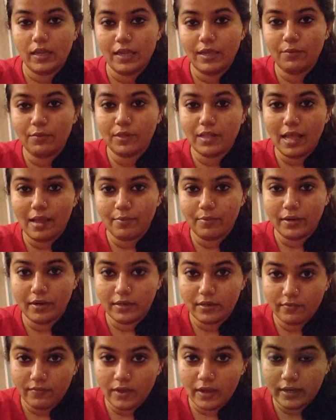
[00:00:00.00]
it will happen at
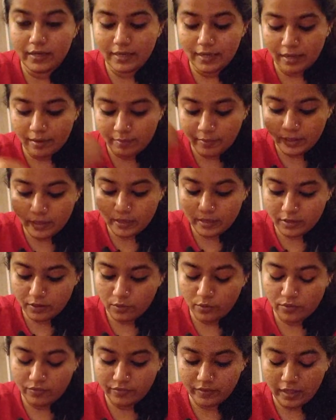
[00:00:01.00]
divine timing and
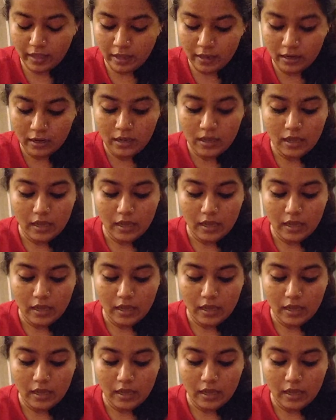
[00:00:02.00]
all of that.